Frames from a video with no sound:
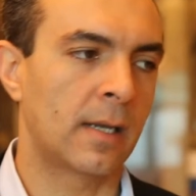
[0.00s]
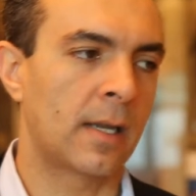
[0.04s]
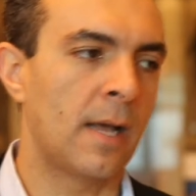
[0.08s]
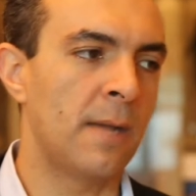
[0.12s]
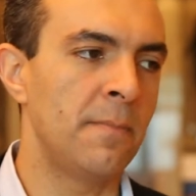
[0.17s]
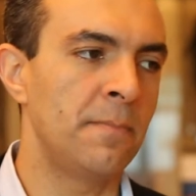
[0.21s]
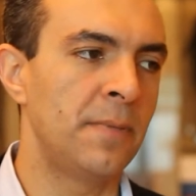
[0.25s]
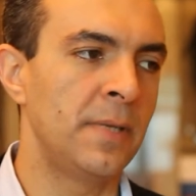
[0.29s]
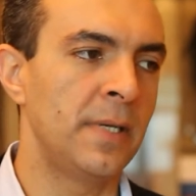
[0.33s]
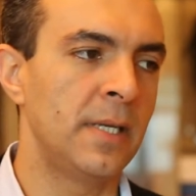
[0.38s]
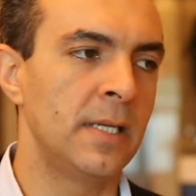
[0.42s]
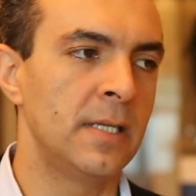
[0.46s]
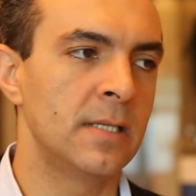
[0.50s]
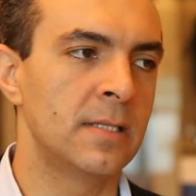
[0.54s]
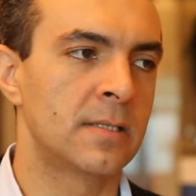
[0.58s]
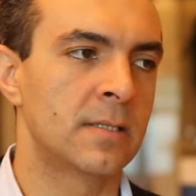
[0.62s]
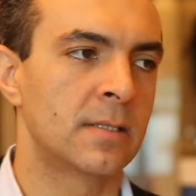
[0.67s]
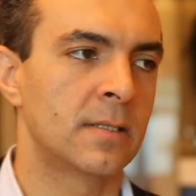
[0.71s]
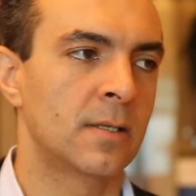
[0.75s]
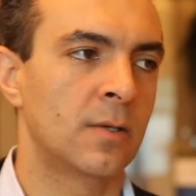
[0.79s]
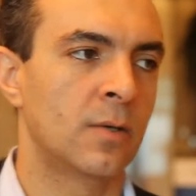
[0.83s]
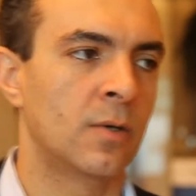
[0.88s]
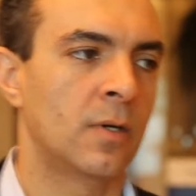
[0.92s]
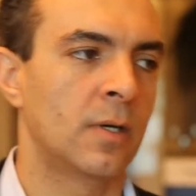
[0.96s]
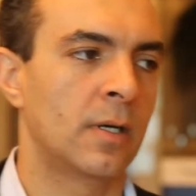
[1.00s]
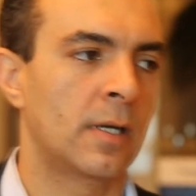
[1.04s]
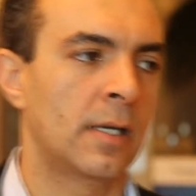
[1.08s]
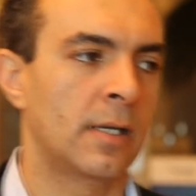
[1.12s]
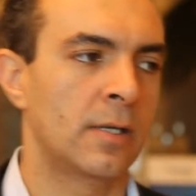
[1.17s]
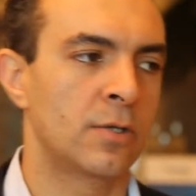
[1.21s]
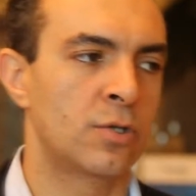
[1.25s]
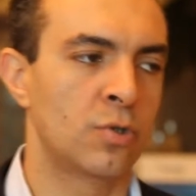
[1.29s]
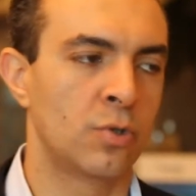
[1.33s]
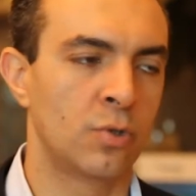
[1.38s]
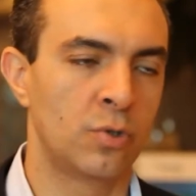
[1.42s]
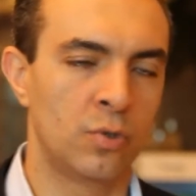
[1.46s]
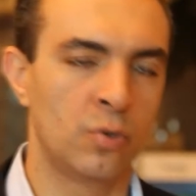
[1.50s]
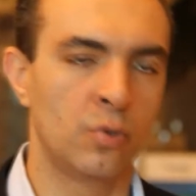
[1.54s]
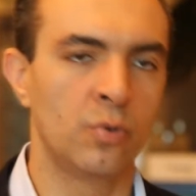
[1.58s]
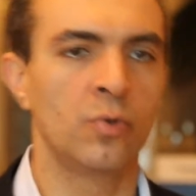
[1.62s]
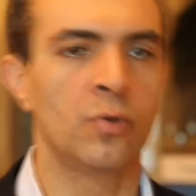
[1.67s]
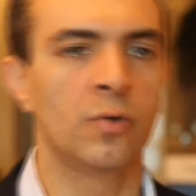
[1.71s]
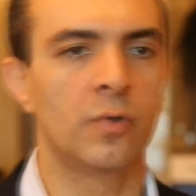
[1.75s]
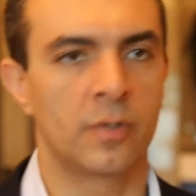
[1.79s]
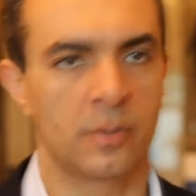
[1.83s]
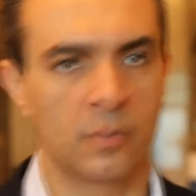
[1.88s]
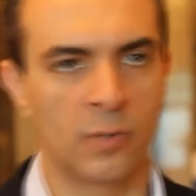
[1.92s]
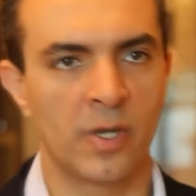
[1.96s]
companies should
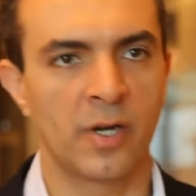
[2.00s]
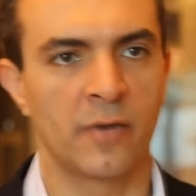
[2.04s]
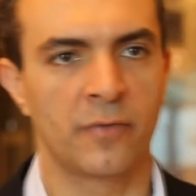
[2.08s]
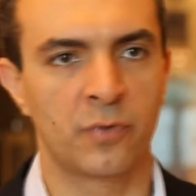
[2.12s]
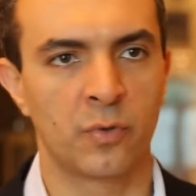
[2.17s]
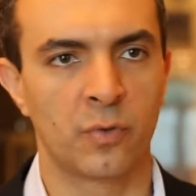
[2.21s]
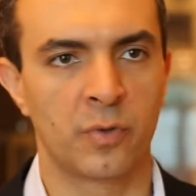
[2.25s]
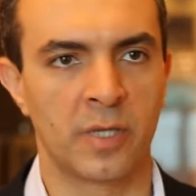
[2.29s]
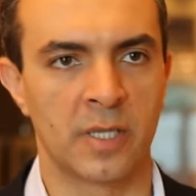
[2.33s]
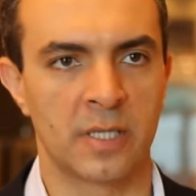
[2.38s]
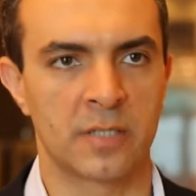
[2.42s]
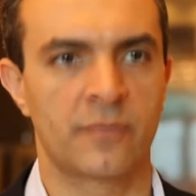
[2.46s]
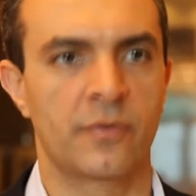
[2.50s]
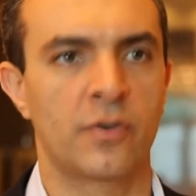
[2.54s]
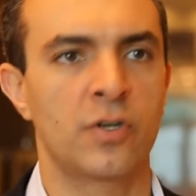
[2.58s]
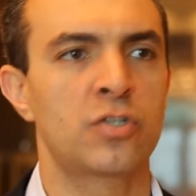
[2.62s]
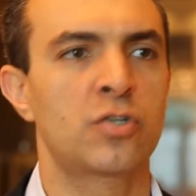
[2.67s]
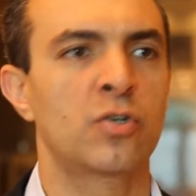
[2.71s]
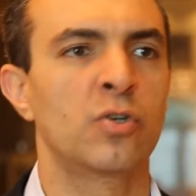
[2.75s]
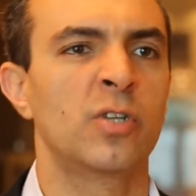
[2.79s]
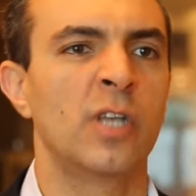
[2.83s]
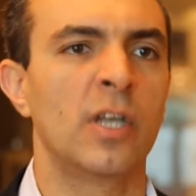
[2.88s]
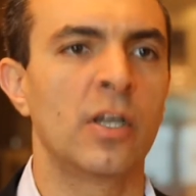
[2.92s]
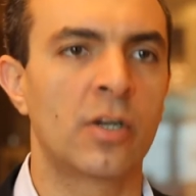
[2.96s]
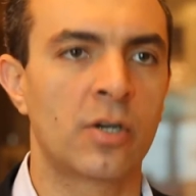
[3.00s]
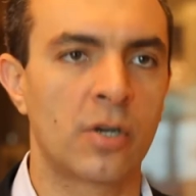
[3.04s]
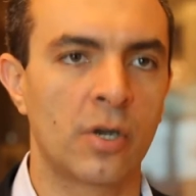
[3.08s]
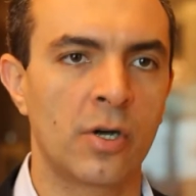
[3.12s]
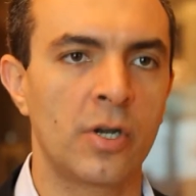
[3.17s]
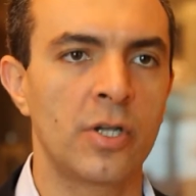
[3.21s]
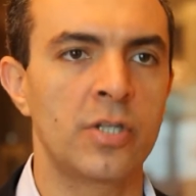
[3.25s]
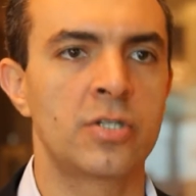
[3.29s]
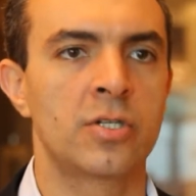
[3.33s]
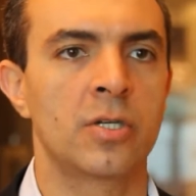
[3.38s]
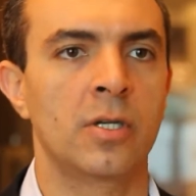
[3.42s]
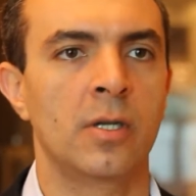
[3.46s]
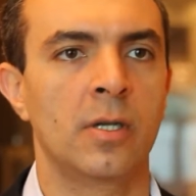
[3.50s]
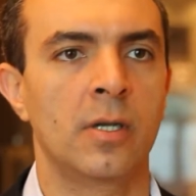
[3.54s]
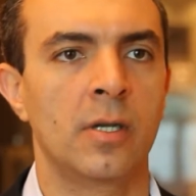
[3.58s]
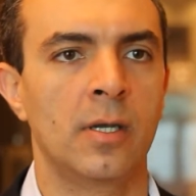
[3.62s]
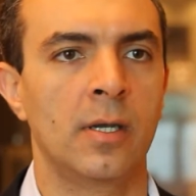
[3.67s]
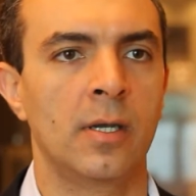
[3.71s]
do one of two things. First, should encourage